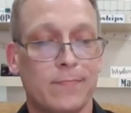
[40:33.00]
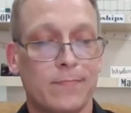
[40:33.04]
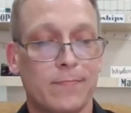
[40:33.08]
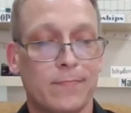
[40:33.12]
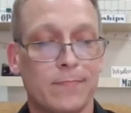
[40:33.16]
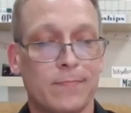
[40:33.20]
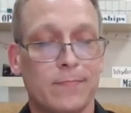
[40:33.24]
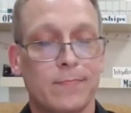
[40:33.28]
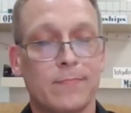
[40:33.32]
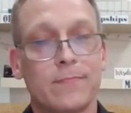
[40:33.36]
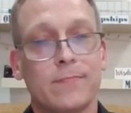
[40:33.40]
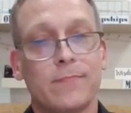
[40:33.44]

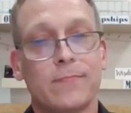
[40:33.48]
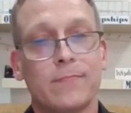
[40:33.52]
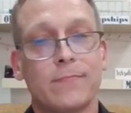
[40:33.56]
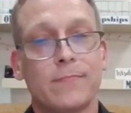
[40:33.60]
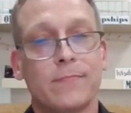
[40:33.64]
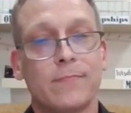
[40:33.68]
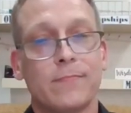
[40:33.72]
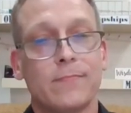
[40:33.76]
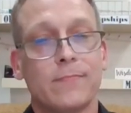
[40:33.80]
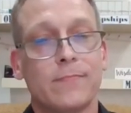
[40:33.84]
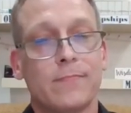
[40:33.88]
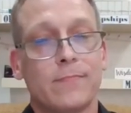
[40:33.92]

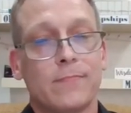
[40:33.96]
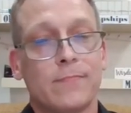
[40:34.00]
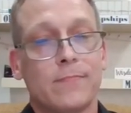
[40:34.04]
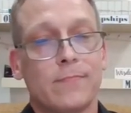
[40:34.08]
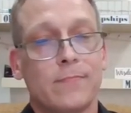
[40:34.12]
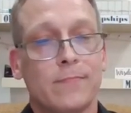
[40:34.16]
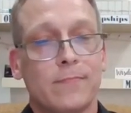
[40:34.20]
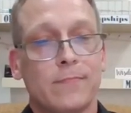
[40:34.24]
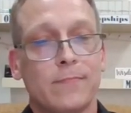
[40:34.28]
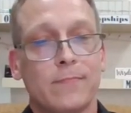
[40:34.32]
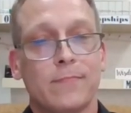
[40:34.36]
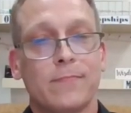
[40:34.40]

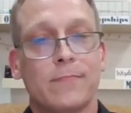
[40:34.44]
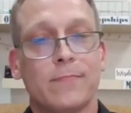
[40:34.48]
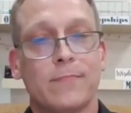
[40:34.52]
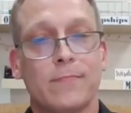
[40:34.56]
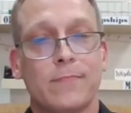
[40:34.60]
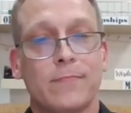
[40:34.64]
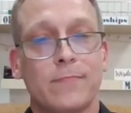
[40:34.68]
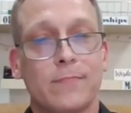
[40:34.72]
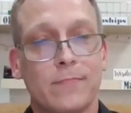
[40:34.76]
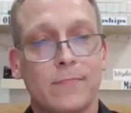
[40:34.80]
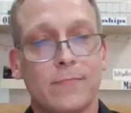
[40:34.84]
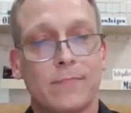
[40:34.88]

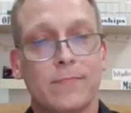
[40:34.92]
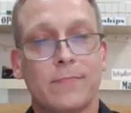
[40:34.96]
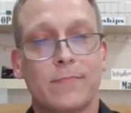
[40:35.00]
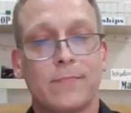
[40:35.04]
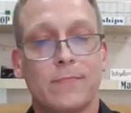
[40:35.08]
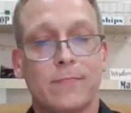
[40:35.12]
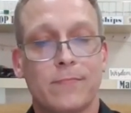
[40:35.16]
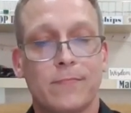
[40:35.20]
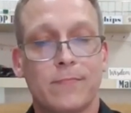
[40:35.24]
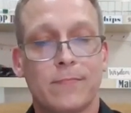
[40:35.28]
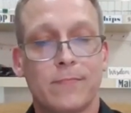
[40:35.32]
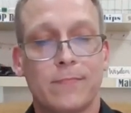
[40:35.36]

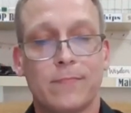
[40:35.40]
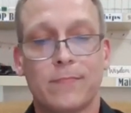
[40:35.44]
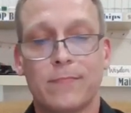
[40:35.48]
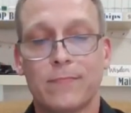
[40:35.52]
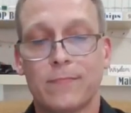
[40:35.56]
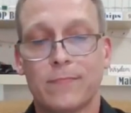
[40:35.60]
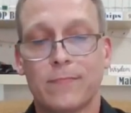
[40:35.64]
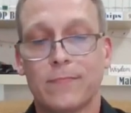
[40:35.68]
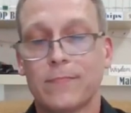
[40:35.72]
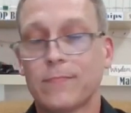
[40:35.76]
This person isn't speaking.